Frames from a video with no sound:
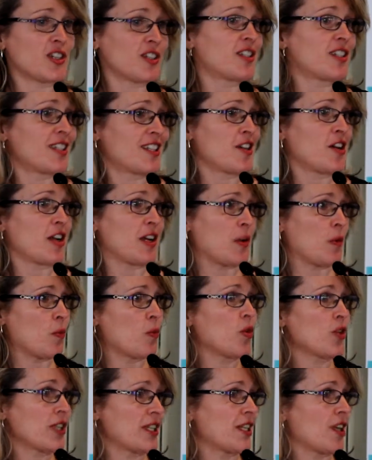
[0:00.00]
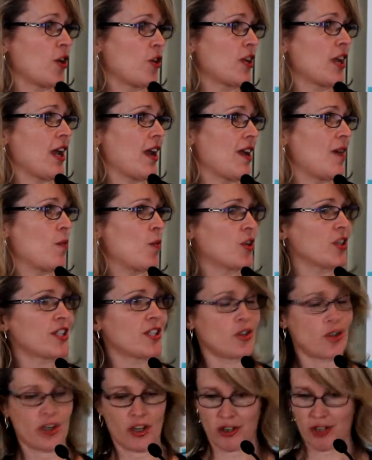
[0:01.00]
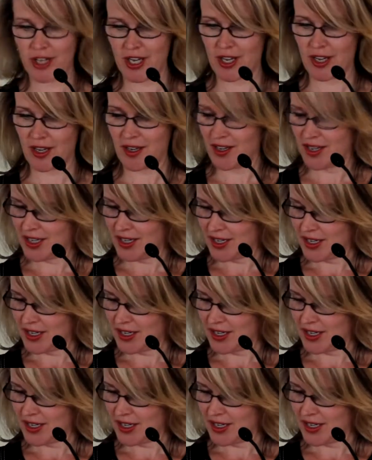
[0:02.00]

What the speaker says: deciding what's okay and what's not okay.